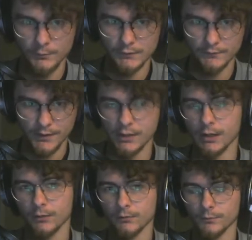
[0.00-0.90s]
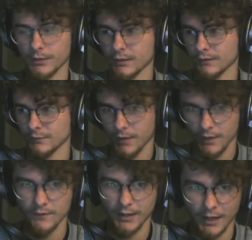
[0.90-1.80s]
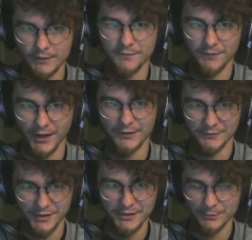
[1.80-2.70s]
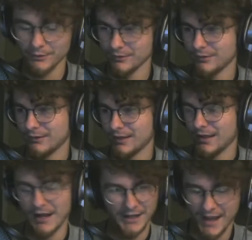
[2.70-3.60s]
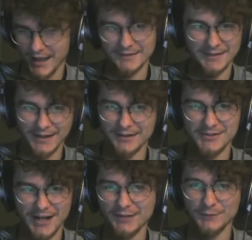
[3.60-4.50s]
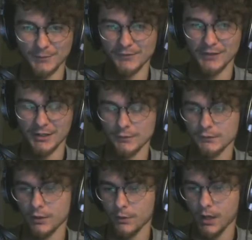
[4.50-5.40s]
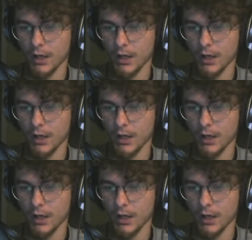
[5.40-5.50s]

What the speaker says: video because he made the edit file available, and I had to edit a Jax Films video. So